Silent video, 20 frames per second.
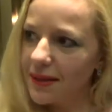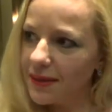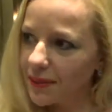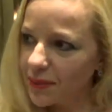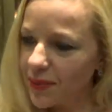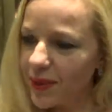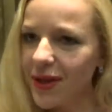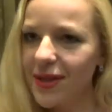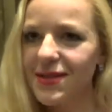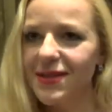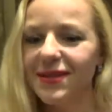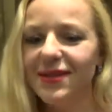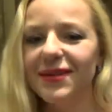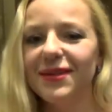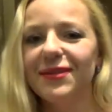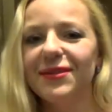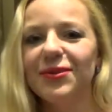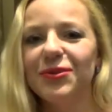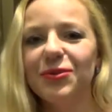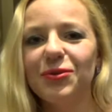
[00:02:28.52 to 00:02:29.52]

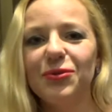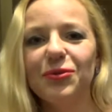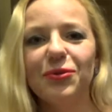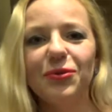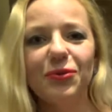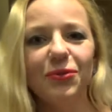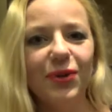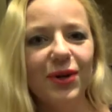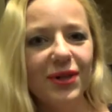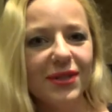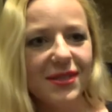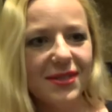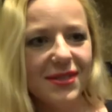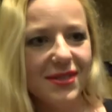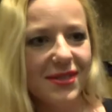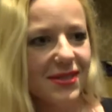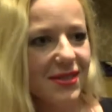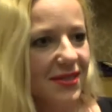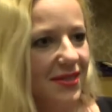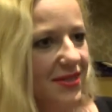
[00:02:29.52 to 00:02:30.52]
president who
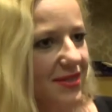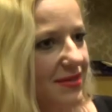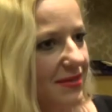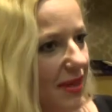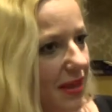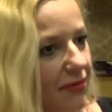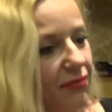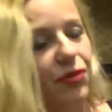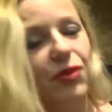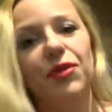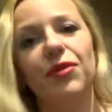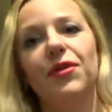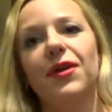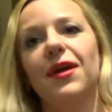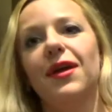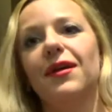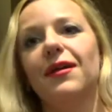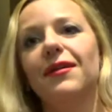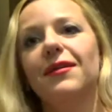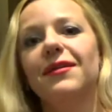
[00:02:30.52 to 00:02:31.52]
wants
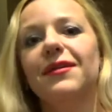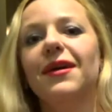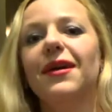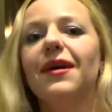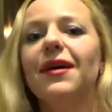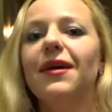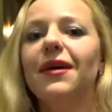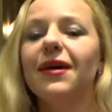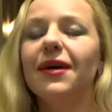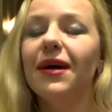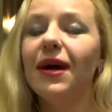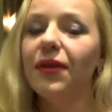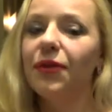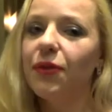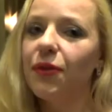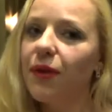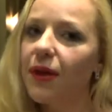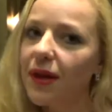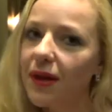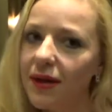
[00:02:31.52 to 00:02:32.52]
everything. I
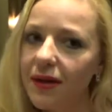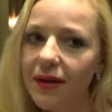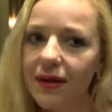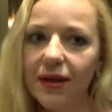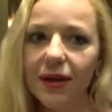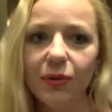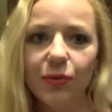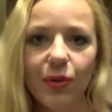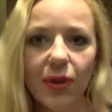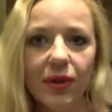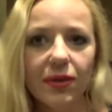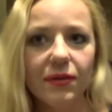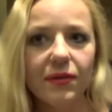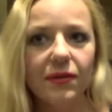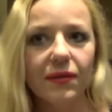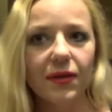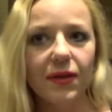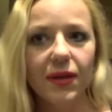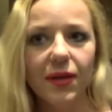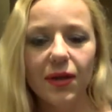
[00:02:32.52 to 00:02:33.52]
think he
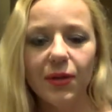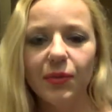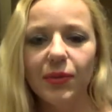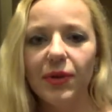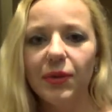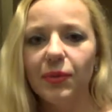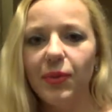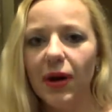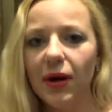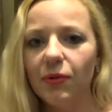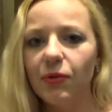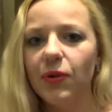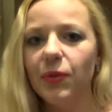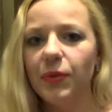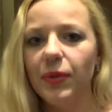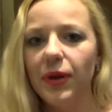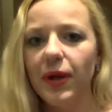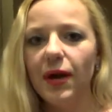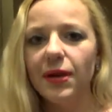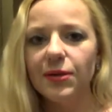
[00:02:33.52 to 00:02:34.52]
went a little bit above and
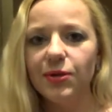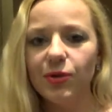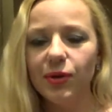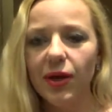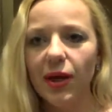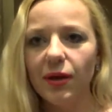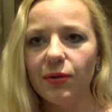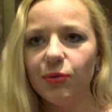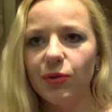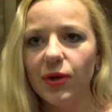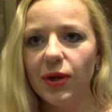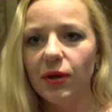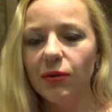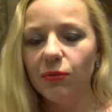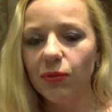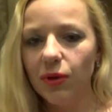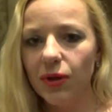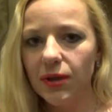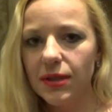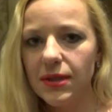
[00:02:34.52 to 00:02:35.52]
beyond to get what he
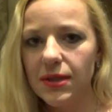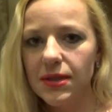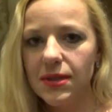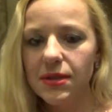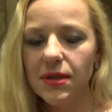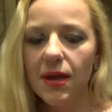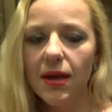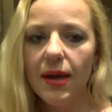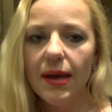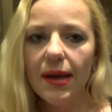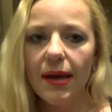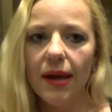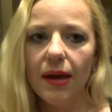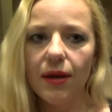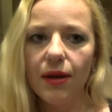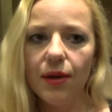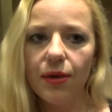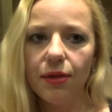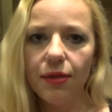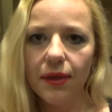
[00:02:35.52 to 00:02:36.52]
wants,
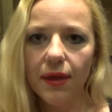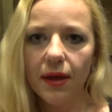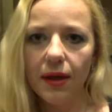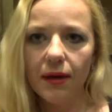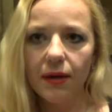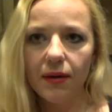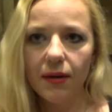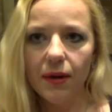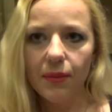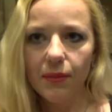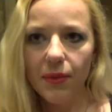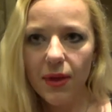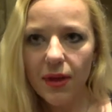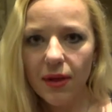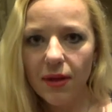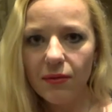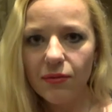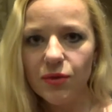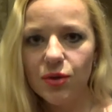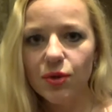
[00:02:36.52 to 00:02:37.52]
and I think
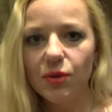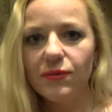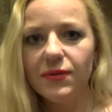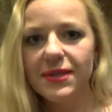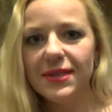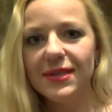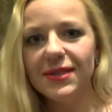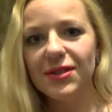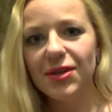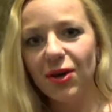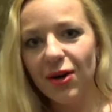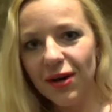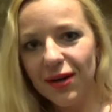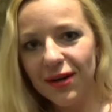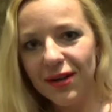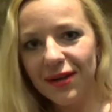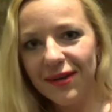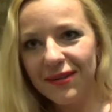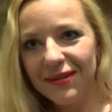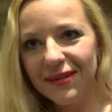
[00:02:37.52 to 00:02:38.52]
Crimea was always a
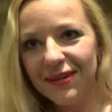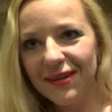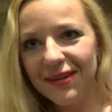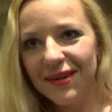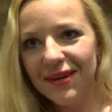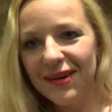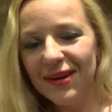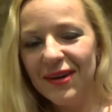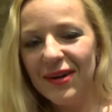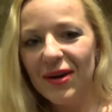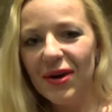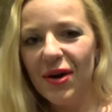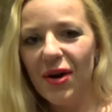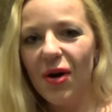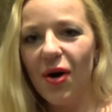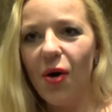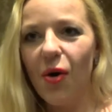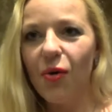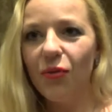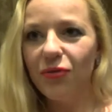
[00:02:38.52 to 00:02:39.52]
target
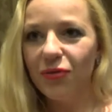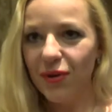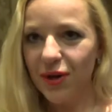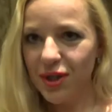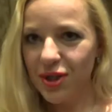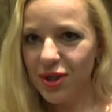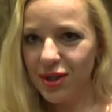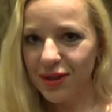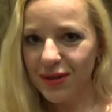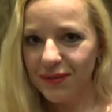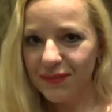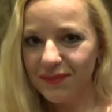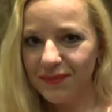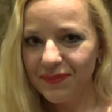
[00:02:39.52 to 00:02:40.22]
of Russia